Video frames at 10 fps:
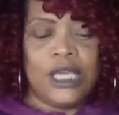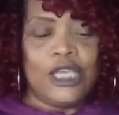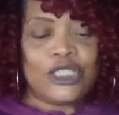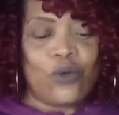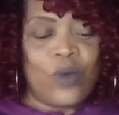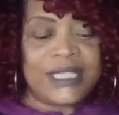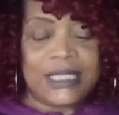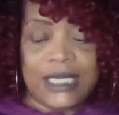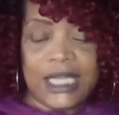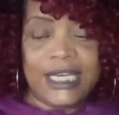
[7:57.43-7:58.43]
So once
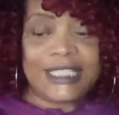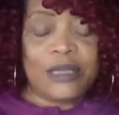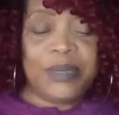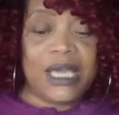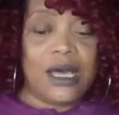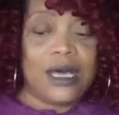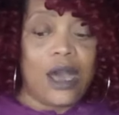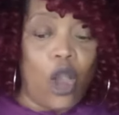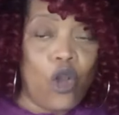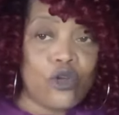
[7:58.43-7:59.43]
again, this could be an
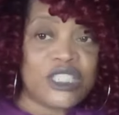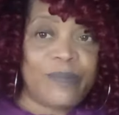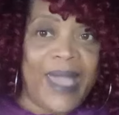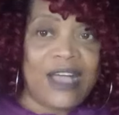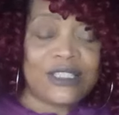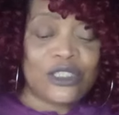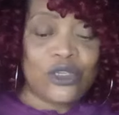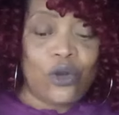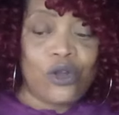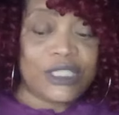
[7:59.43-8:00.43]
old spouse of
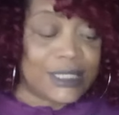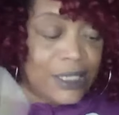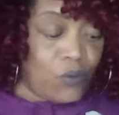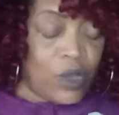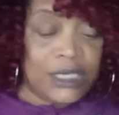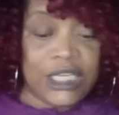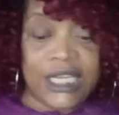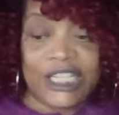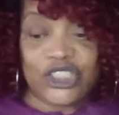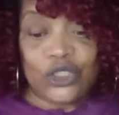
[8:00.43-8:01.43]
yours, or someone looking
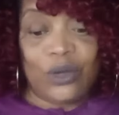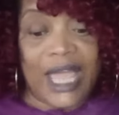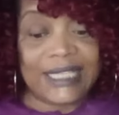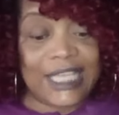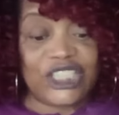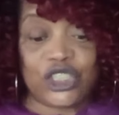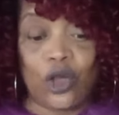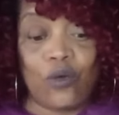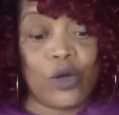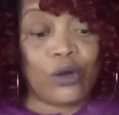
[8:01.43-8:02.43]
at you like they
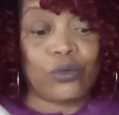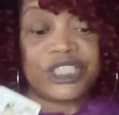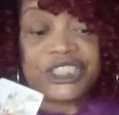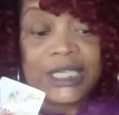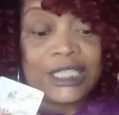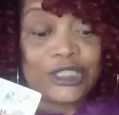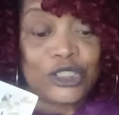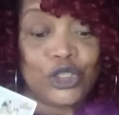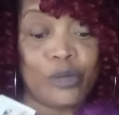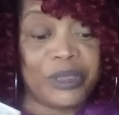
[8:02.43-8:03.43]
sure want to rush into
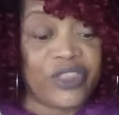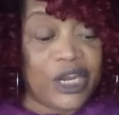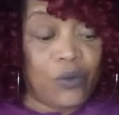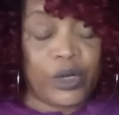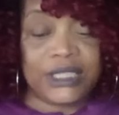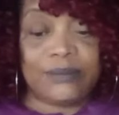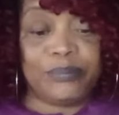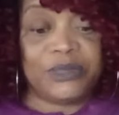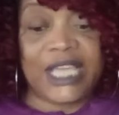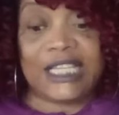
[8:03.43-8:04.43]
you, but they don't want
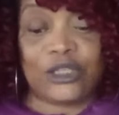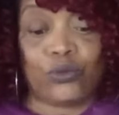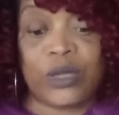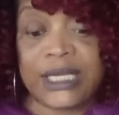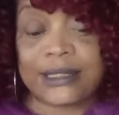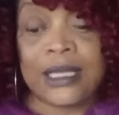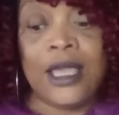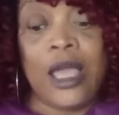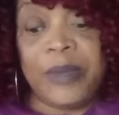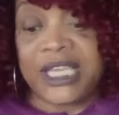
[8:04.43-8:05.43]
to take the risk
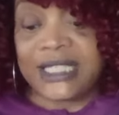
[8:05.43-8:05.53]
because